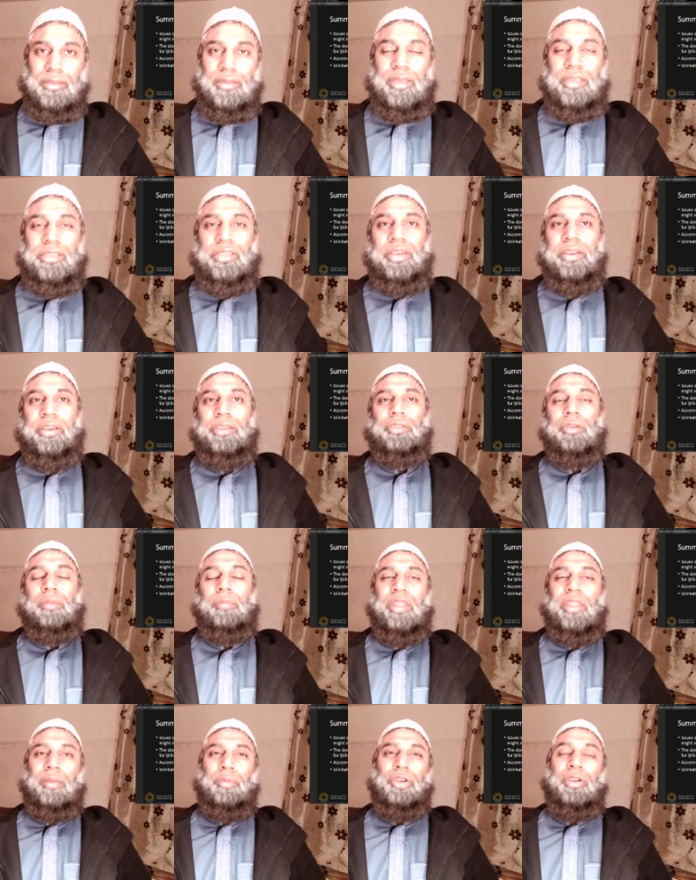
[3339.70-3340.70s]
adhering to a
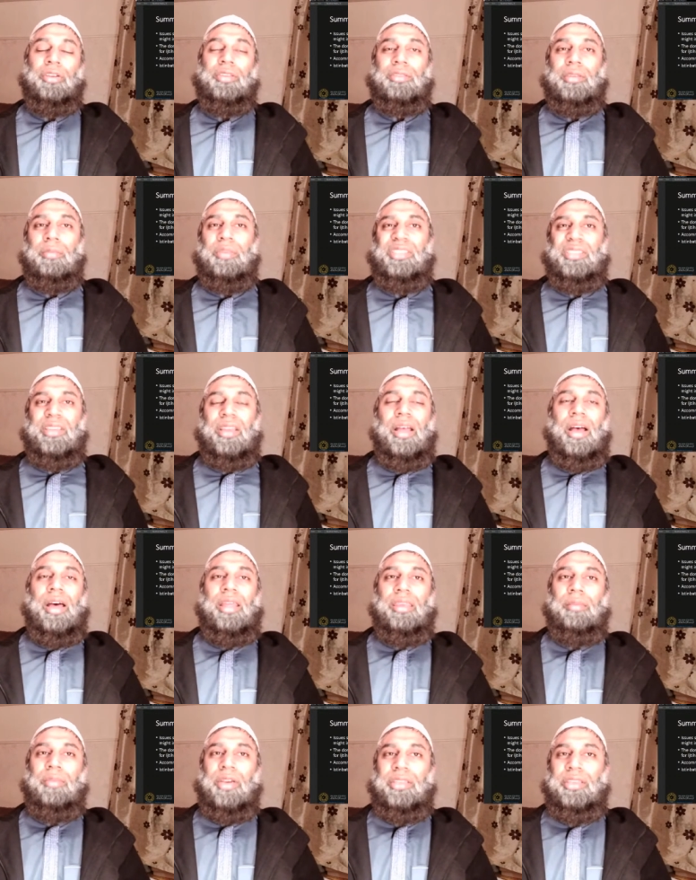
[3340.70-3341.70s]
madhab or not. So must the
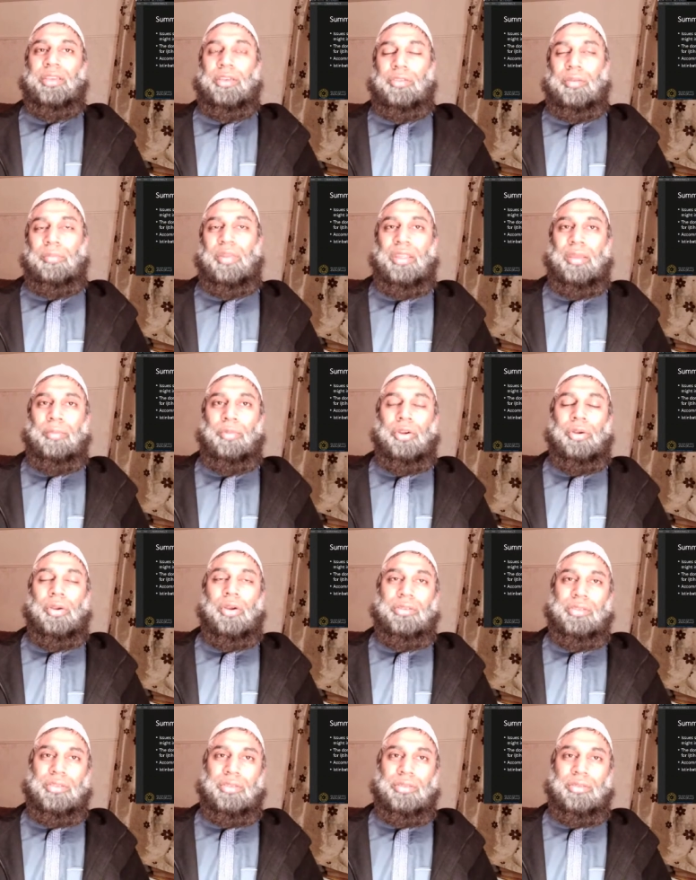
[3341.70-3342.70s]
qadi adhere to a madhab or
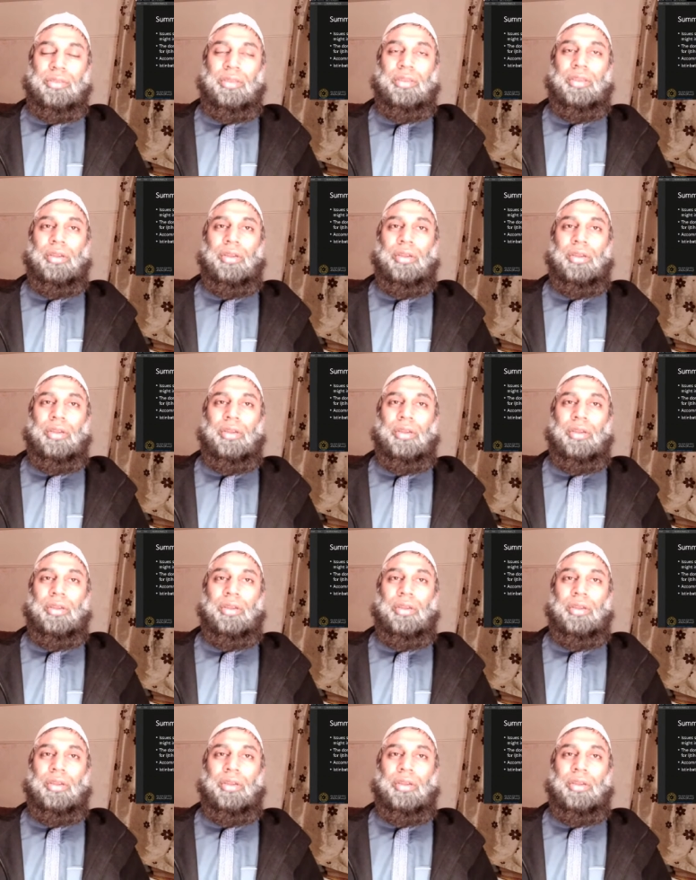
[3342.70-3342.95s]
not,